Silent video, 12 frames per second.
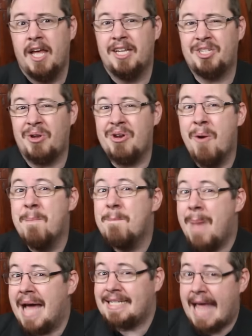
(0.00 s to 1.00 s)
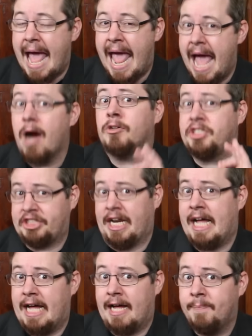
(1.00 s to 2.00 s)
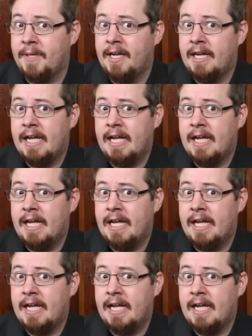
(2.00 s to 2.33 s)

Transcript: And so no matter how sharp